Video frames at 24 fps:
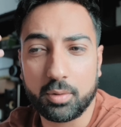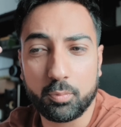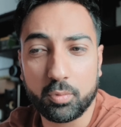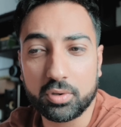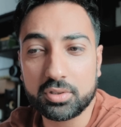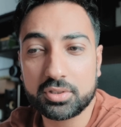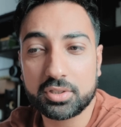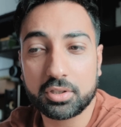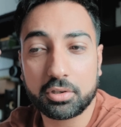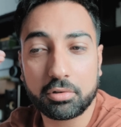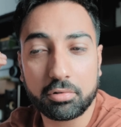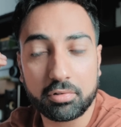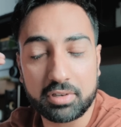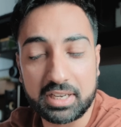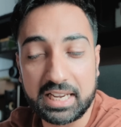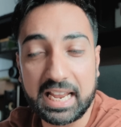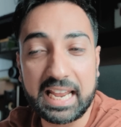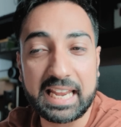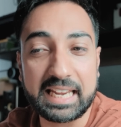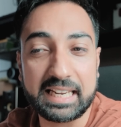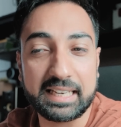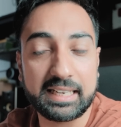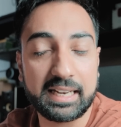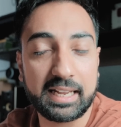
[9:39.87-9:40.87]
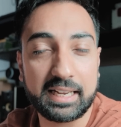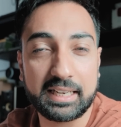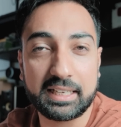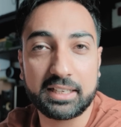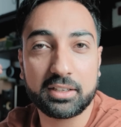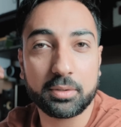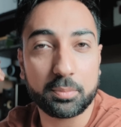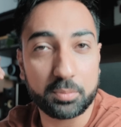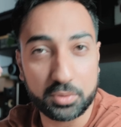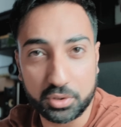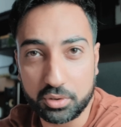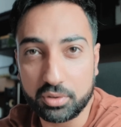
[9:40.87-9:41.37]
want to create a
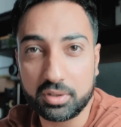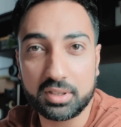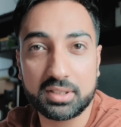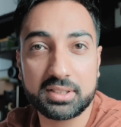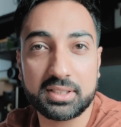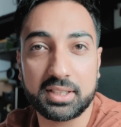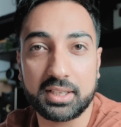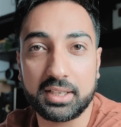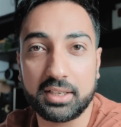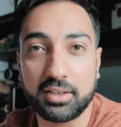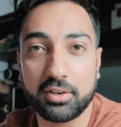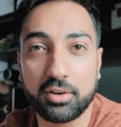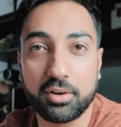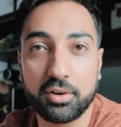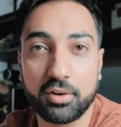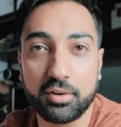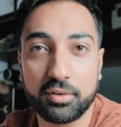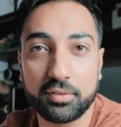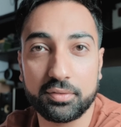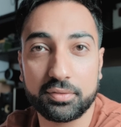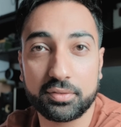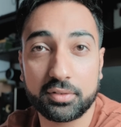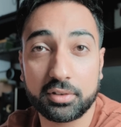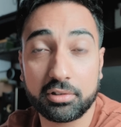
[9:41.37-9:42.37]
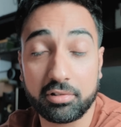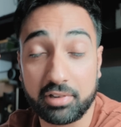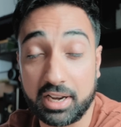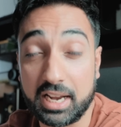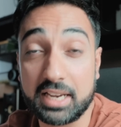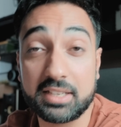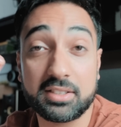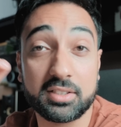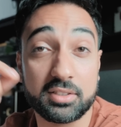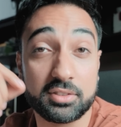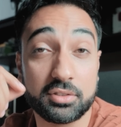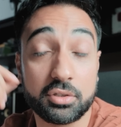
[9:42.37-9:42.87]
community of
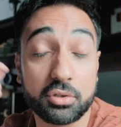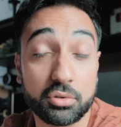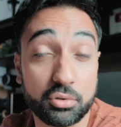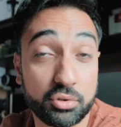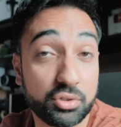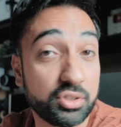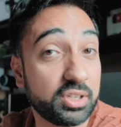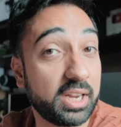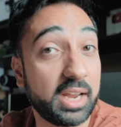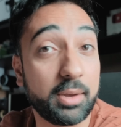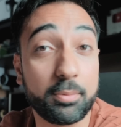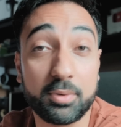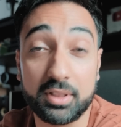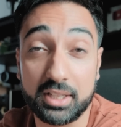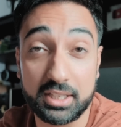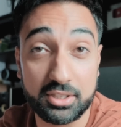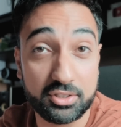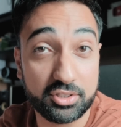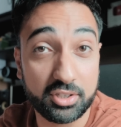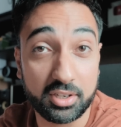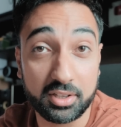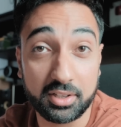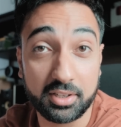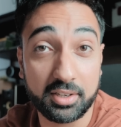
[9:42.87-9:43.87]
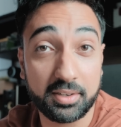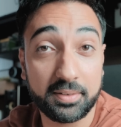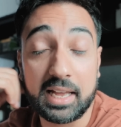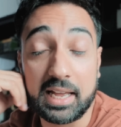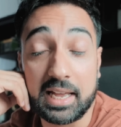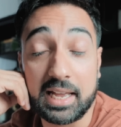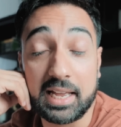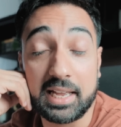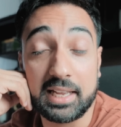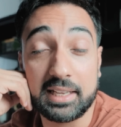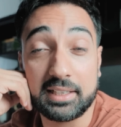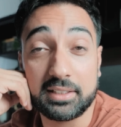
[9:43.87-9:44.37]
creators who share with each other.
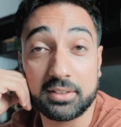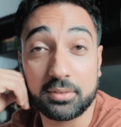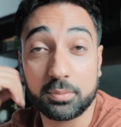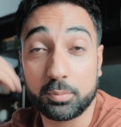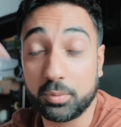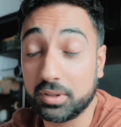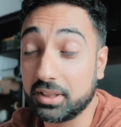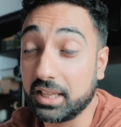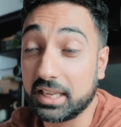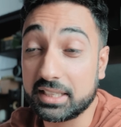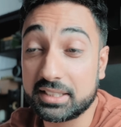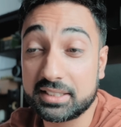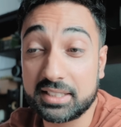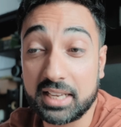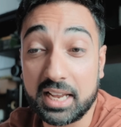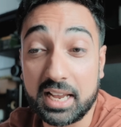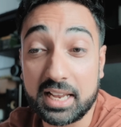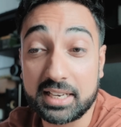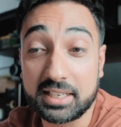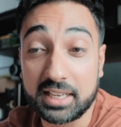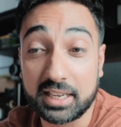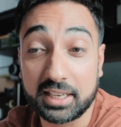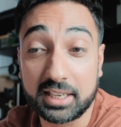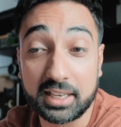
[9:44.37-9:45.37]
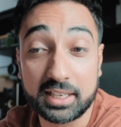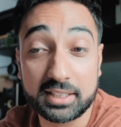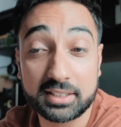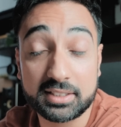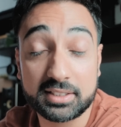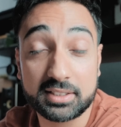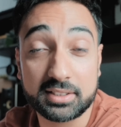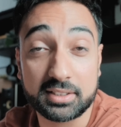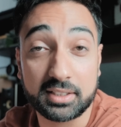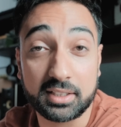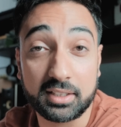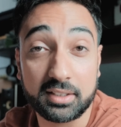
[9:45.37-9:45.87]
And with that said, I
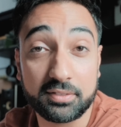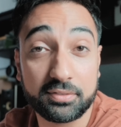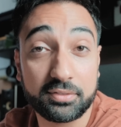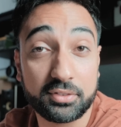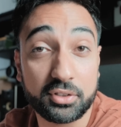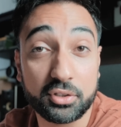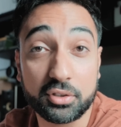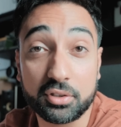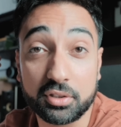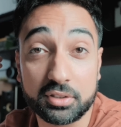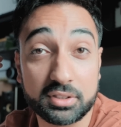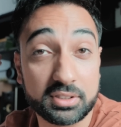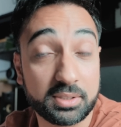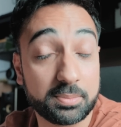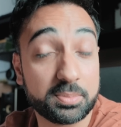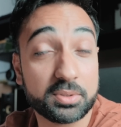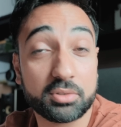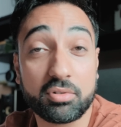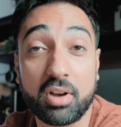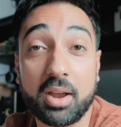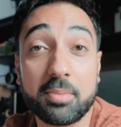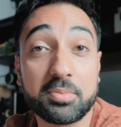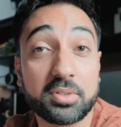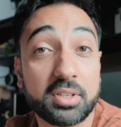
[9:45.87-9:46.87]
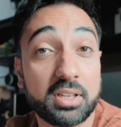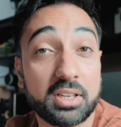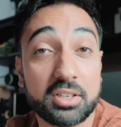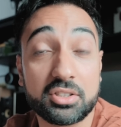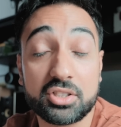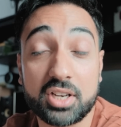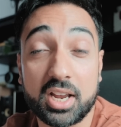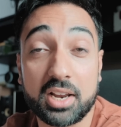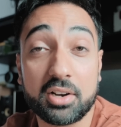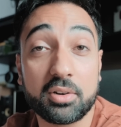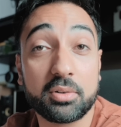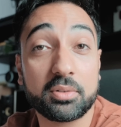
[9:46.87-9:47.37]
guess if you could subscribe to the
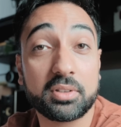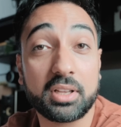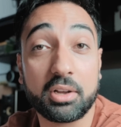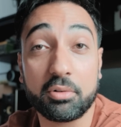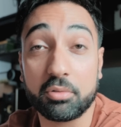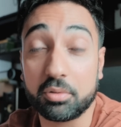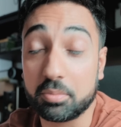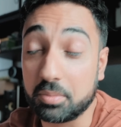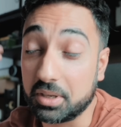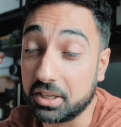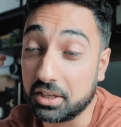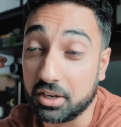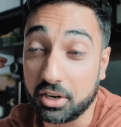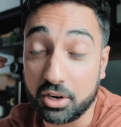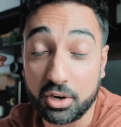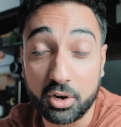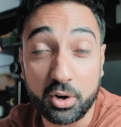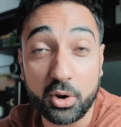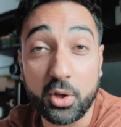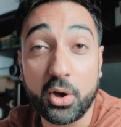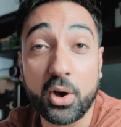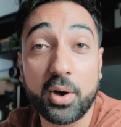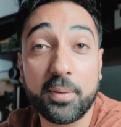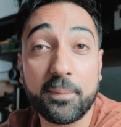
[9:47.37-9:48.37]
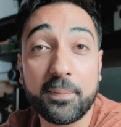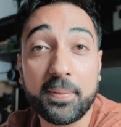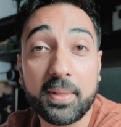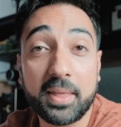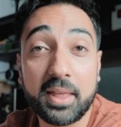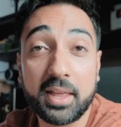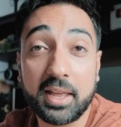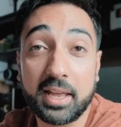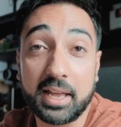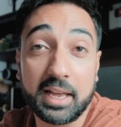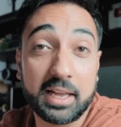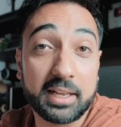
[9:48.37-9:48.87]
channel, that would mean a lot.
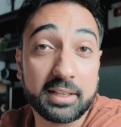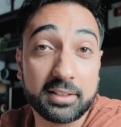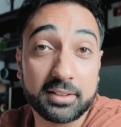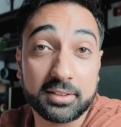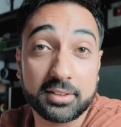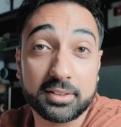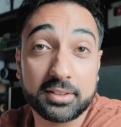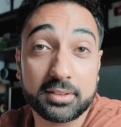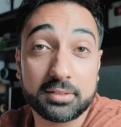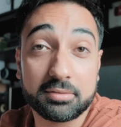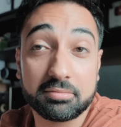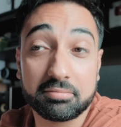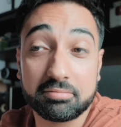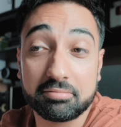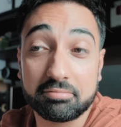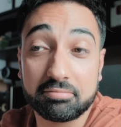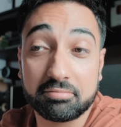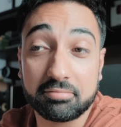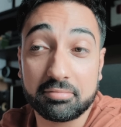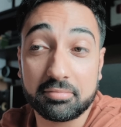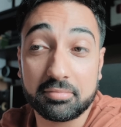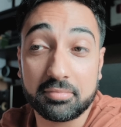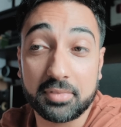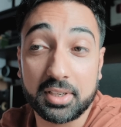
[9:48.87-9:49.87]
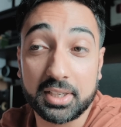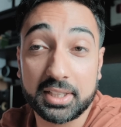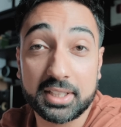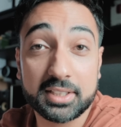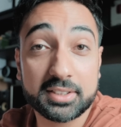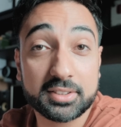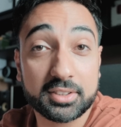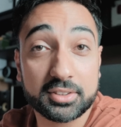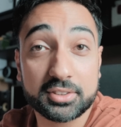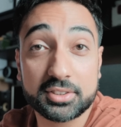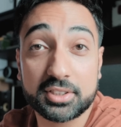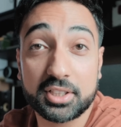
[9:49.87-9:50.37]
And I
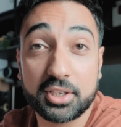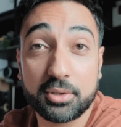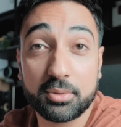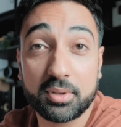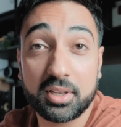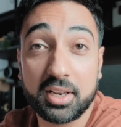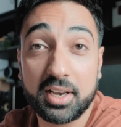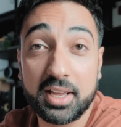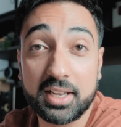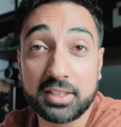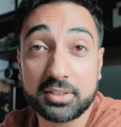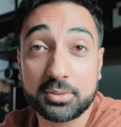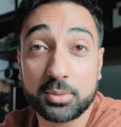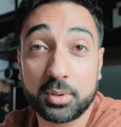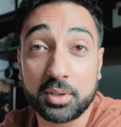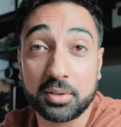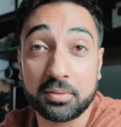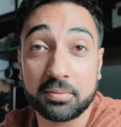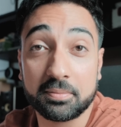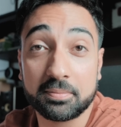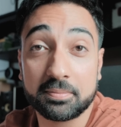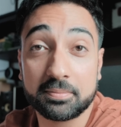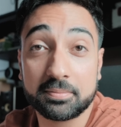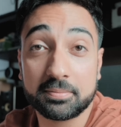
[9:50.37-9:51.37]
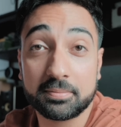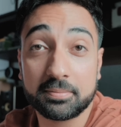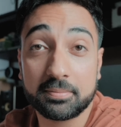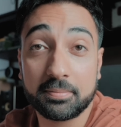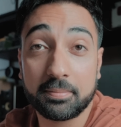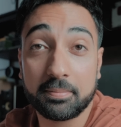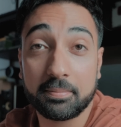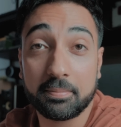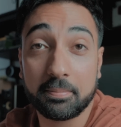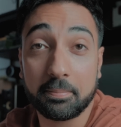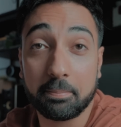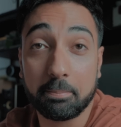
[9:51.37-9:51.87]
guess I'll see you in the next one.
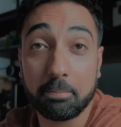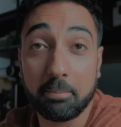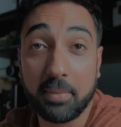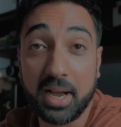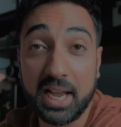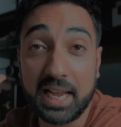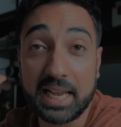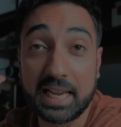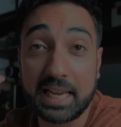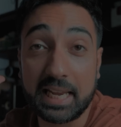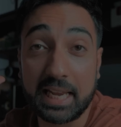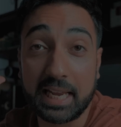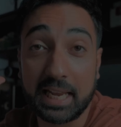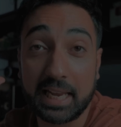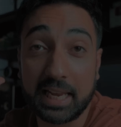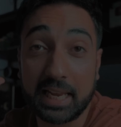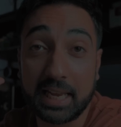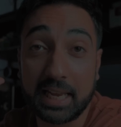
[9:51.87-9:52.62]
Bye.